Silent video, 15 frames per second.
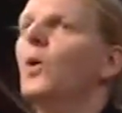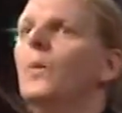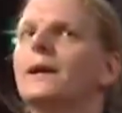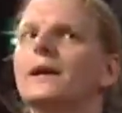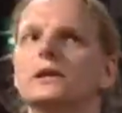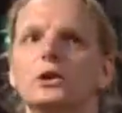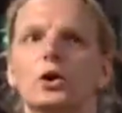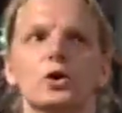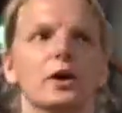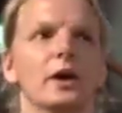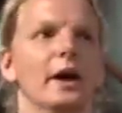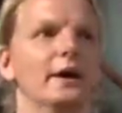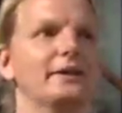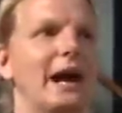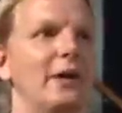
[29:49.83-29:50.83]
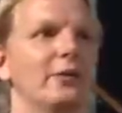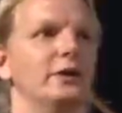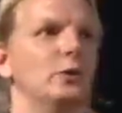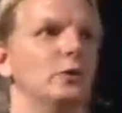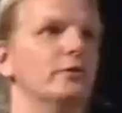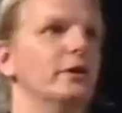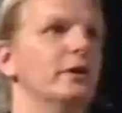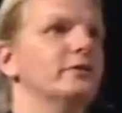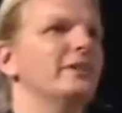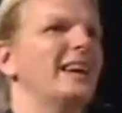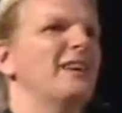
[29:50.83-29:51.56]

We can look at how the universe